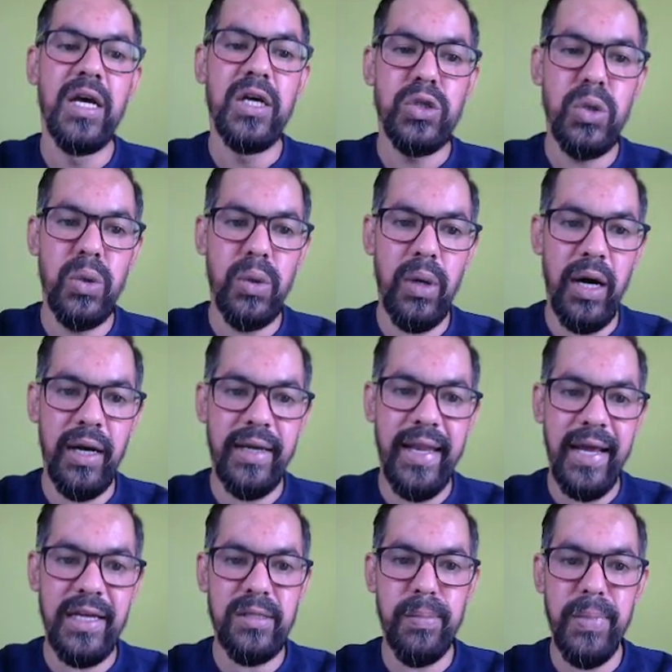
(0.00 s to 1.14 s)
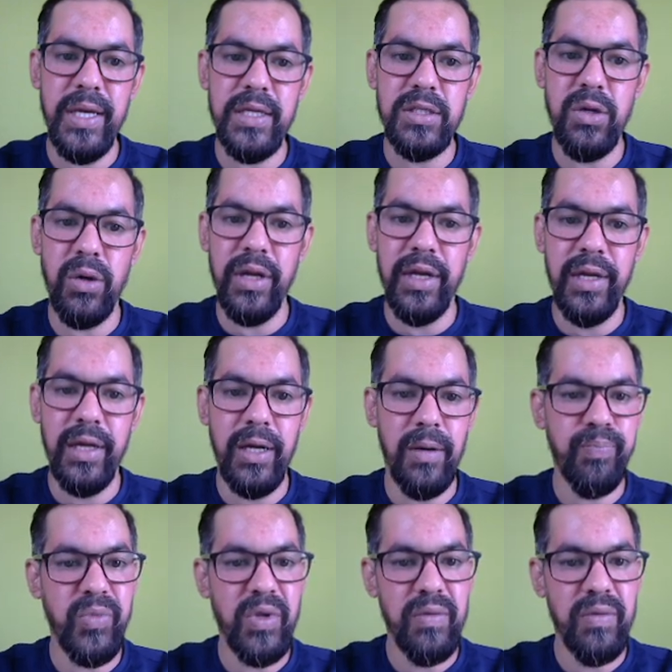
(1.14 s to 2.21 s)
So tax based on income,